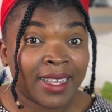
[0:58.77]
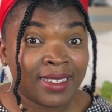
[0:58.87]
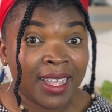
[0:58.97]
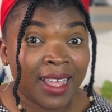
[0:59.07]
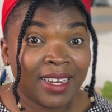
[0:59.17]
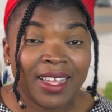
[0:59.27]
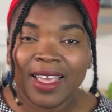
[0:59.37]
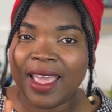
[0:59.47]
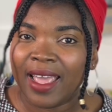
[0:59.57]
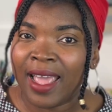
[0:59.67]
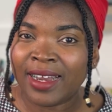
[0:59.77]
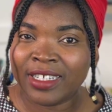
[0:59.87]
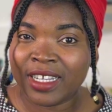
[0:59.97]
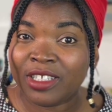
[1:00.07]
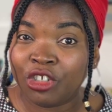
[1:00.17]
I said, N
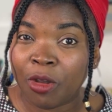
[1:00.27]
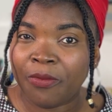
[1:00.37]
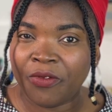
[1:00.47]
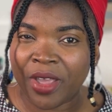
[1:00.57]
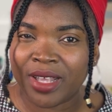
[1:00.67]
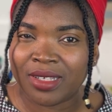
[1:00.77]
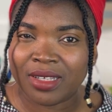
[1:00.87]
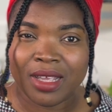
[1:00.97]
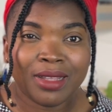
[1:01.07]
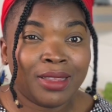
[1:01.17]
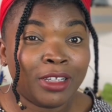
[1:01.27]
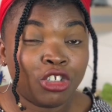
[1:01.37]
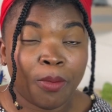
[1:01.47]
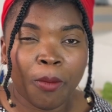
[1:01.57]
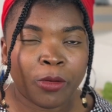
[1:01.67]
H S job fairs, the
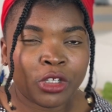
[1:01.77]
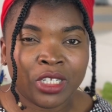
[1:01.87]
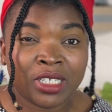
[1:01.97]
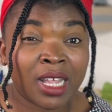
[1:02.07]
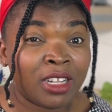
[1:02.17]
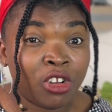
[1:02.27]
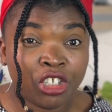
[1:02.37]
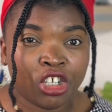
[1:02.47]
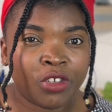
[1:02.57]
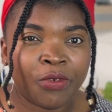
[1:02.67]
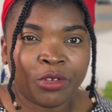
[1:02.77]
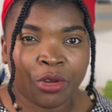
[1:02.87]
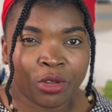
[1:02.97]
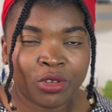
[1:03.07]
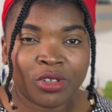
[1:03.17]
job opportunities are not just for
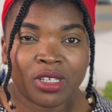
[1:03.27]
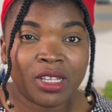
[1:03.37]
doctors,